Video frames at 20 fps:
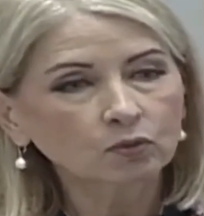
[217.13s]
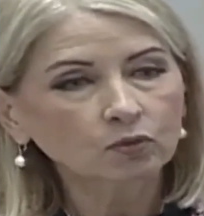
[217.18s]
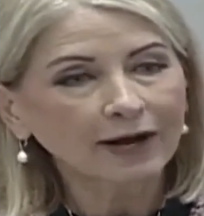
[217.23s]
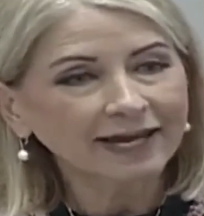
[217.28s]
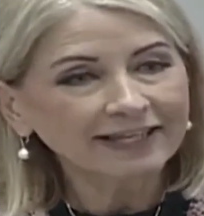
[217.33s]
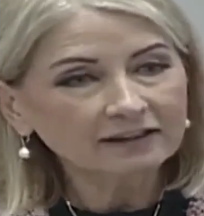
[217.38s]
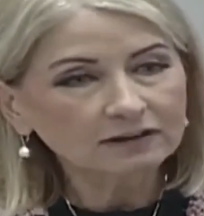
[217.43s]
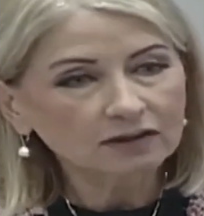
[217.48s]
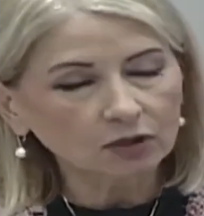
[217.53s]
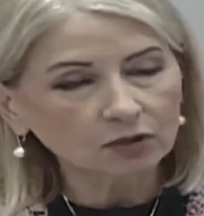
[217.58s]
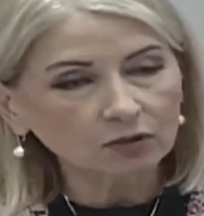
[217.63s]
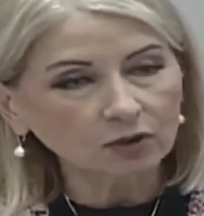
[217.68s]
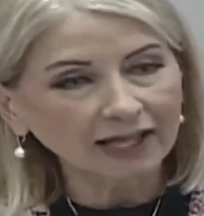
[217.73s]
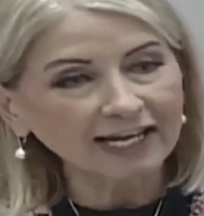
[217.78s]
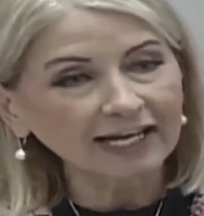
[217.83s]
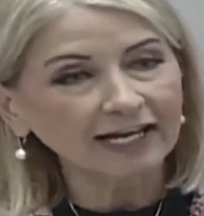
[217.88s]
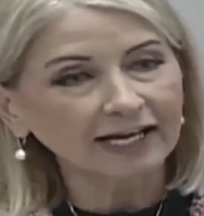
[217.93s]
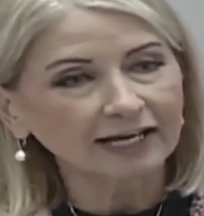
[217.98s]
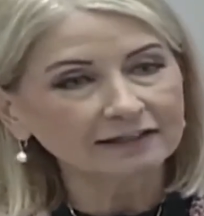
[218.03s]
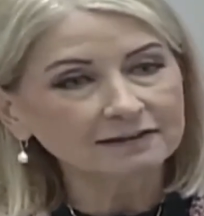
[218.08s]
rent their
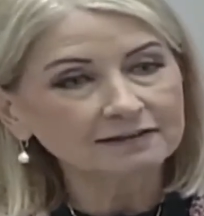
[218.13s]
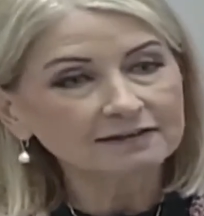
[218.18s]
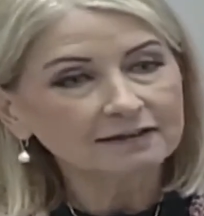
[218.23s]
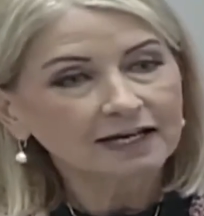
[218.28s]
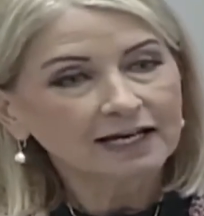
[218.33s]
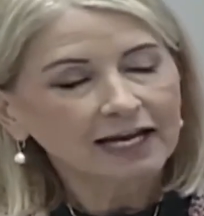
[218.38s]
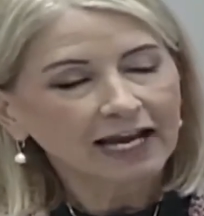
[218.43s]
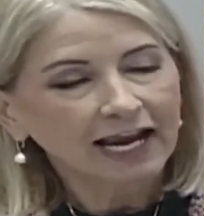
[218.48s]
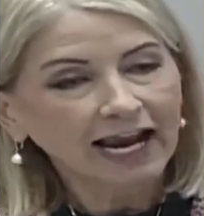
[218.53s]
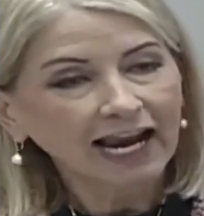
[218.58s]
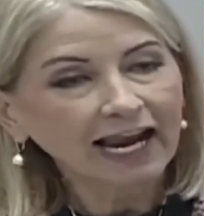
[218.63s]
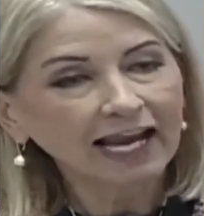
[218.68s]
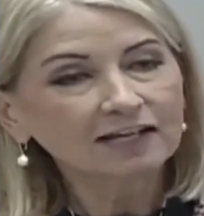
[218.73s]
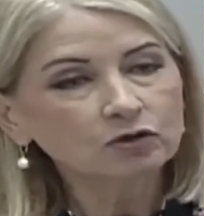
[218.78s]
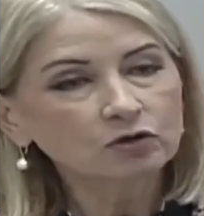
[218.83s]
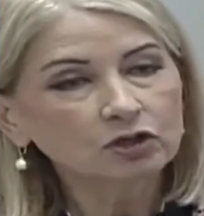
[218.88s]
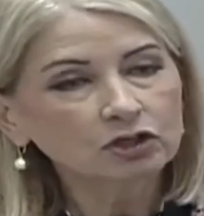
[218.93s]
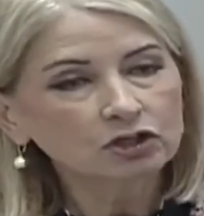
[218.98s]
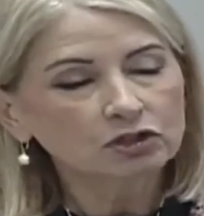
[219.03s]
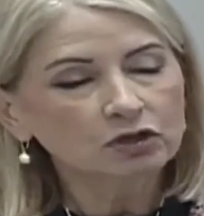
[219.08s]
land,
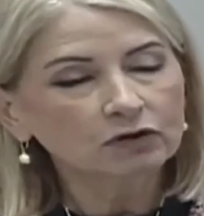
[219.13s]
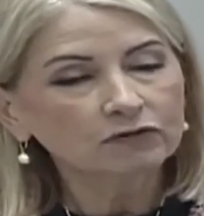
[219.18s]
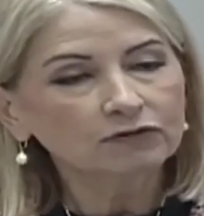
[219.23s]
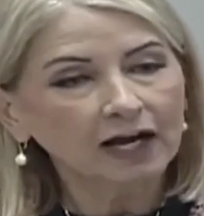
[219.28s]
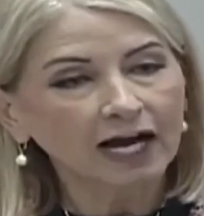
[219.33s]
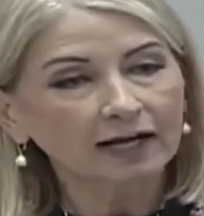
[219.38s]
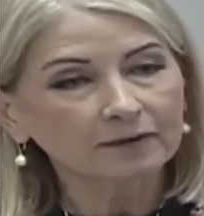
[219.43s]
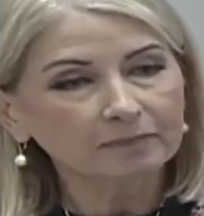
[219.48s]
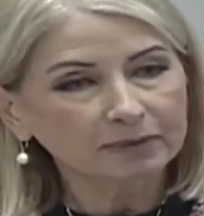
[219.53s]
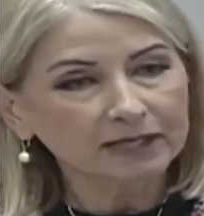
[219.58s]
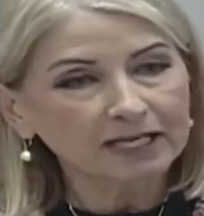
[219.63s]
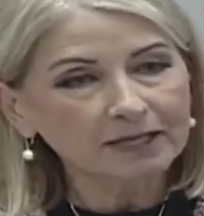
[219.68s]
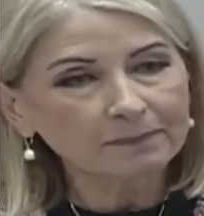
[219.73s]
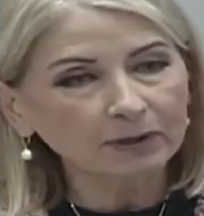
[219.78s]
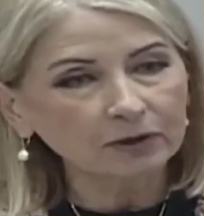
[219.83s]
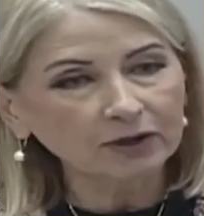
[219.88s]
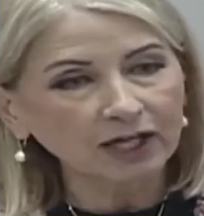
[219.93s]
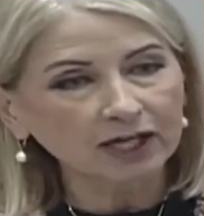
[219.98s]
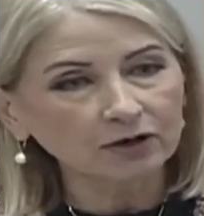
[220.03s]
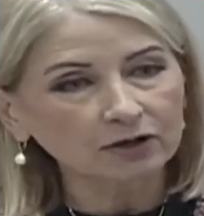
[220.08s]
and you've got
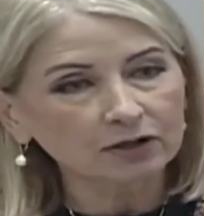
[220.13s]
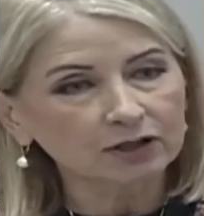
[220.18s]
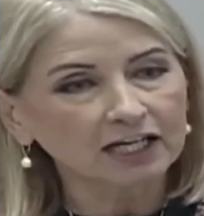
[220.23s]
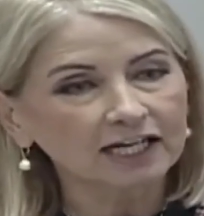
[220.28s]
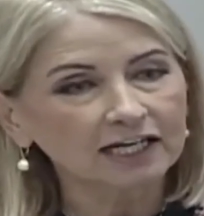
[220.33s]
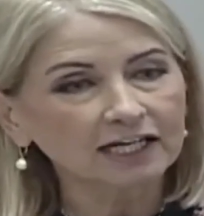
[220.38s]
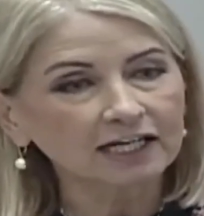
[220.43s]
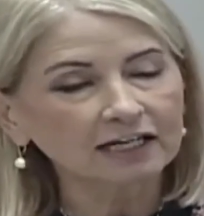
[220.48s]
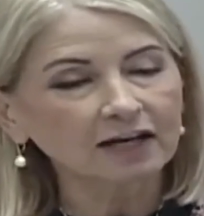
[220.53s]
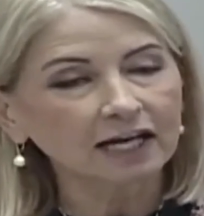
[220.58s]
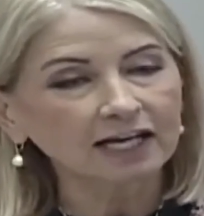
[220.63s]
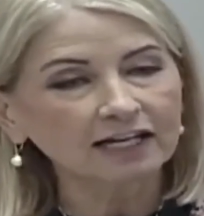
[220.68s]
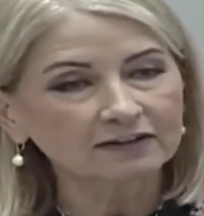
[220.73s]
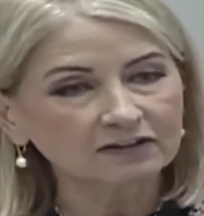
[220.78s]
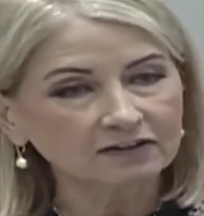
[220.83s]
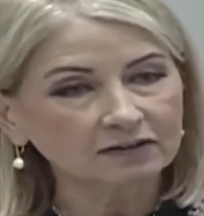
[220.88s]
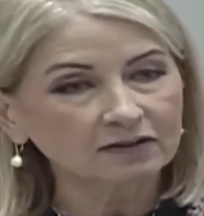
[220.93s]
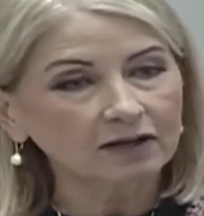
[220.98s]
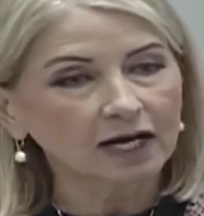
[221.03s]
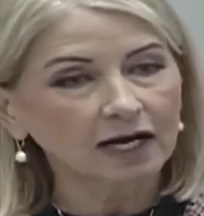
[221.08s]
people that are getting
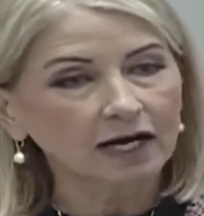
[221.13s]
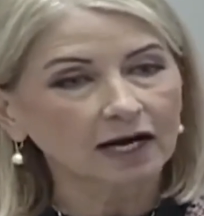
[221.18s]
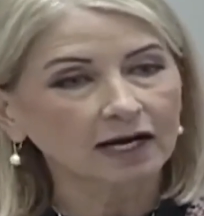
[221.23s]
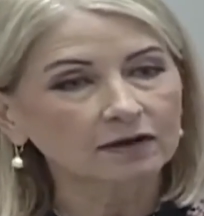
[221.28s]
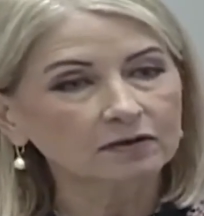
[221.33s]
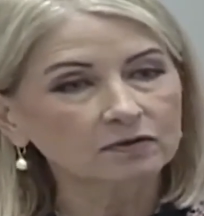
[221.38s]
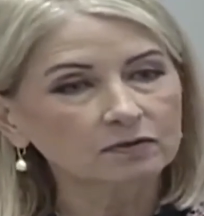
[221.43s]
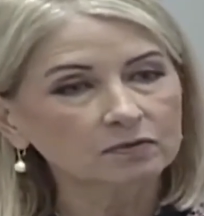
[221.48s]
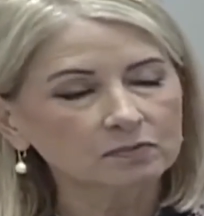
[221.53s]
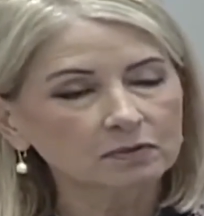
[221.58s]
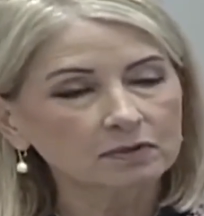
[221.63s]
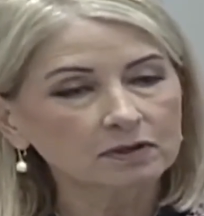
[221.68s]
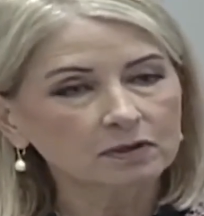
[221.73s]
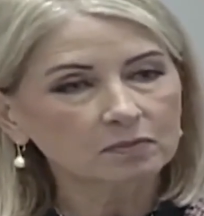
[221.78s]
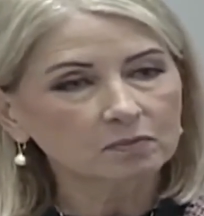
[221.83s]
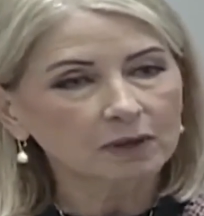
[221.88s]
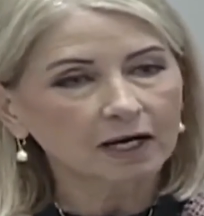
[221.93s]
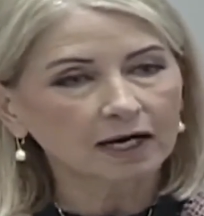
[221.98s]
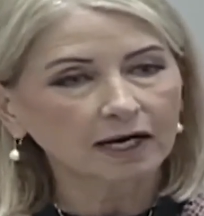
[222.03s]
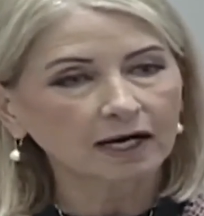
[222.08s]
uh,
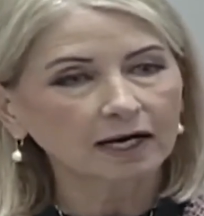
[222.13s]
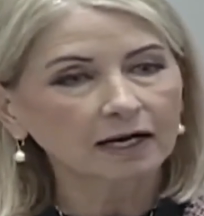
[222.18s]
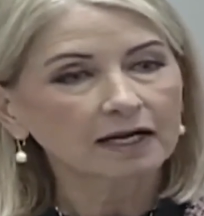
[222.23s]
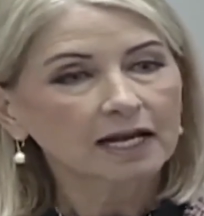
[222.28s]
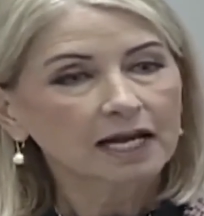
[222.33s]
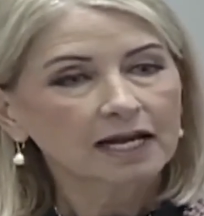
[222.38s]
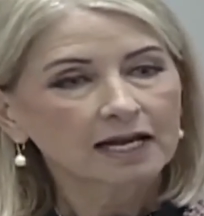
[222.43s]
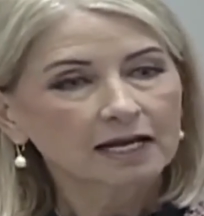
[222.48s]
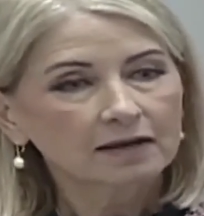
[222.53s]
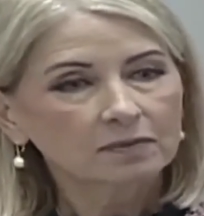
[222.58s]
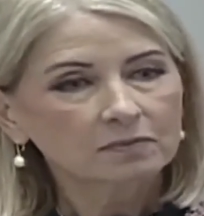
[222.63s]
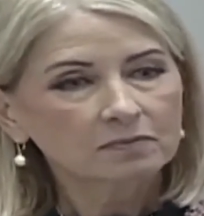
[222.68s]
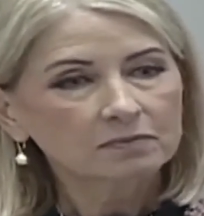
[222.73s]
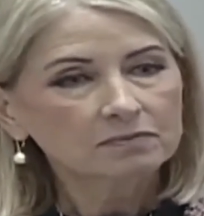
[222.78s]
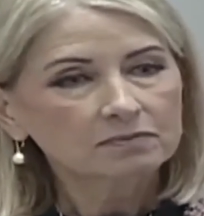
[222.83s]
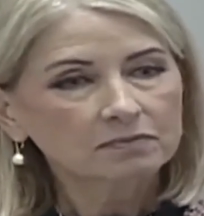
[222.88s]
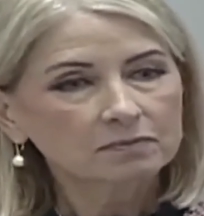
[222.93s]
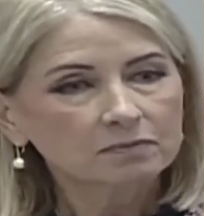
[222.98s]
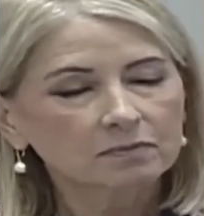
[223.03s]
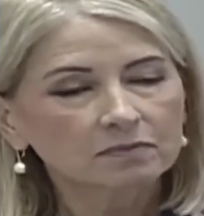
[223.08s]
uh,
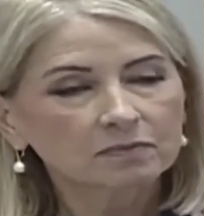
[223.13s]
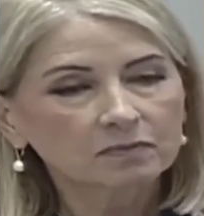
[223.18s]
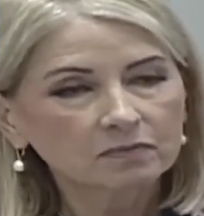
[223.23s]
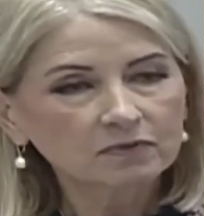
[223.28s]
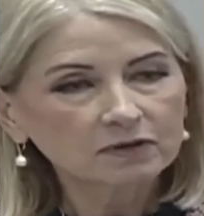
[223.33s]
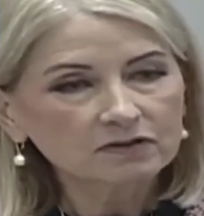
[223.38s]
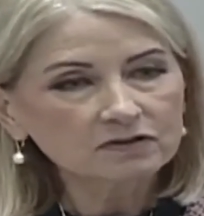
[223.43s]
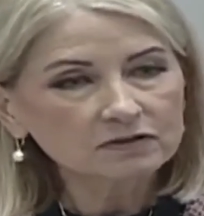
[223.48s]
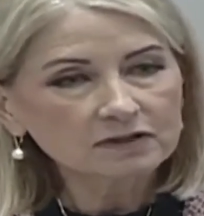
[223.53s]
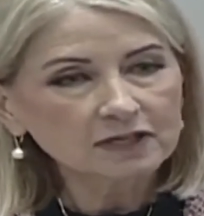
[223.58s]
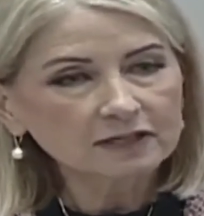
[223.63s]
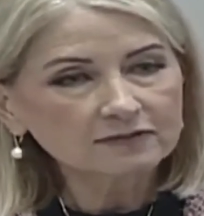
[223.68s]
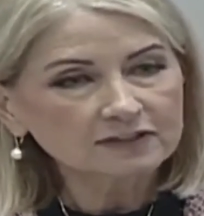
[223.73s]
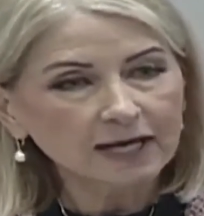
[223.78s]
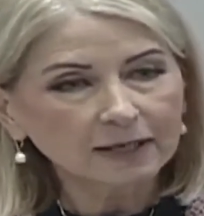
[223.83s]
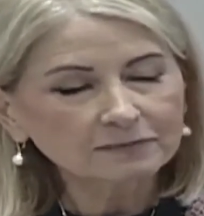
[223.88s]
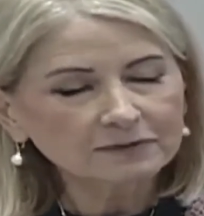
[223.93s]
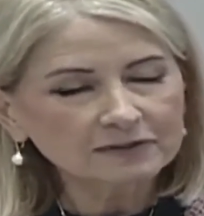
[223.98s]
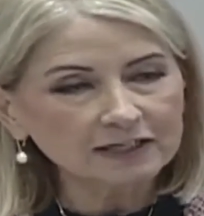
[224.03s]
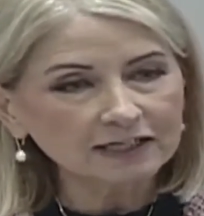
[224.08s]

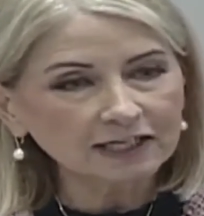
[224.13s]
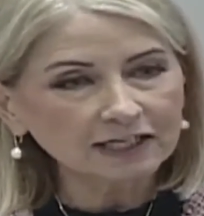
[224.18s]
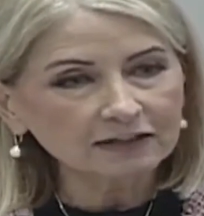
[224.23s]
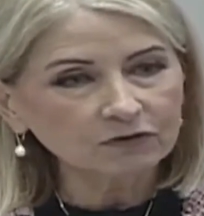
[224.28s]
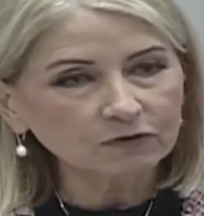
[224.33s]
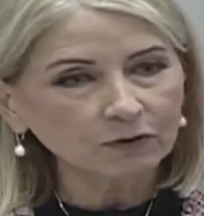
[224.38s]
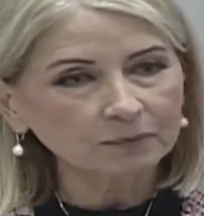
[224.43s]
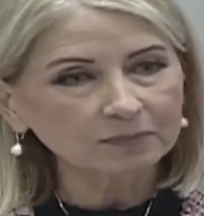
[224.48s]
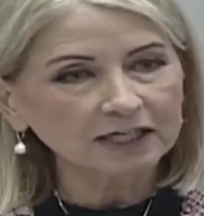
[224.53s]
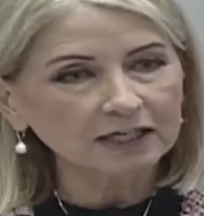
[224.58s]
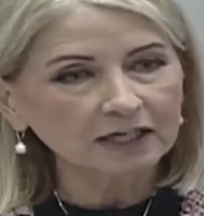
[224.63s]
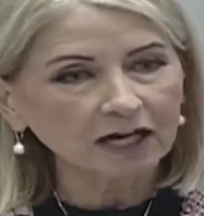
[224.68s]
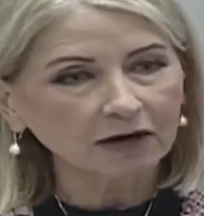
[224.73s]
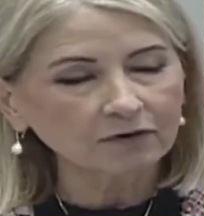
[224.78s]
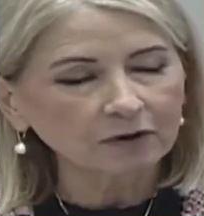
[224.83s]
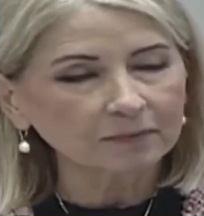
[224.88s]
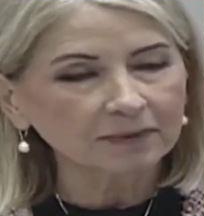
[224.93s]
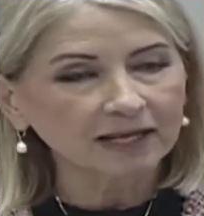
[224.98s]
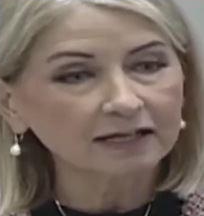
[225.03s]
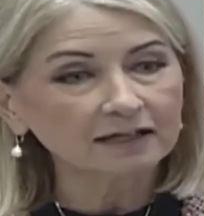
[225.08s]
subsidies from the
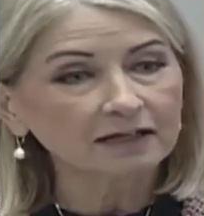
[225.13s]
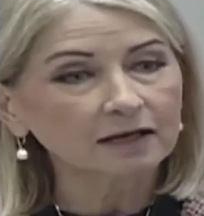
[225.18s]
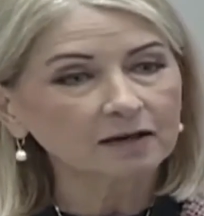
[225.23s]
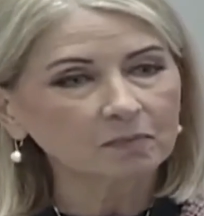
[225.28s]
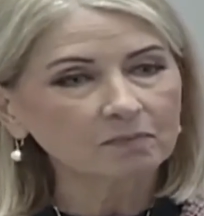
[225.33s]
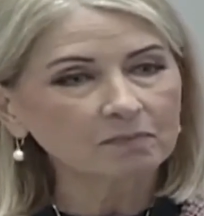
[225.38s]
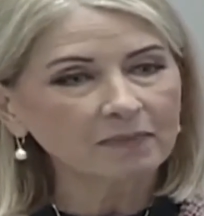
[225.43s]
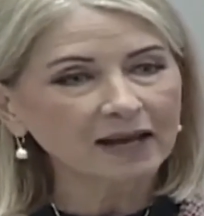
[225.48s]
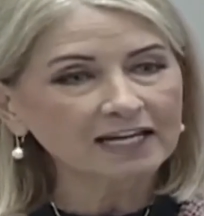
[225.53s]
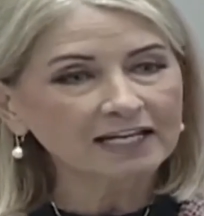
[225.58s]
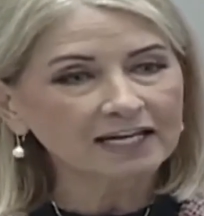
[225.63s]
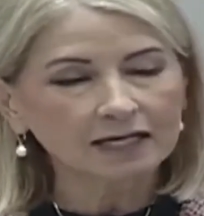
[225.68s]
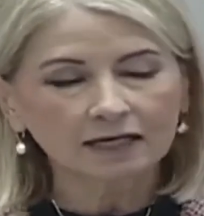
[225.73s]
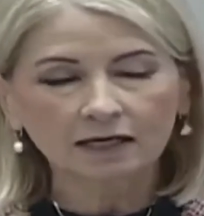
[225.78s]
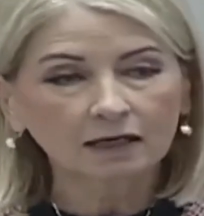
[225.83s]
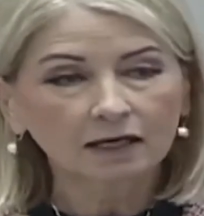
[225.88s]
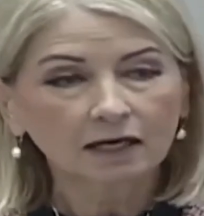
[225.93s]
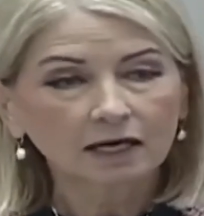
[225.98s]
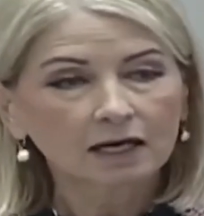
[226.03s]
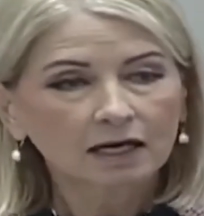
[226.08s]
government
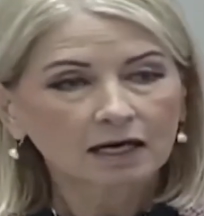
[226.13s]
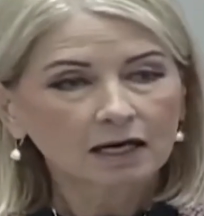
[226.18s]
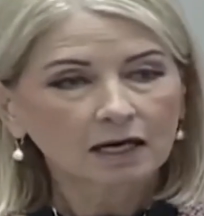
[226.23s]
making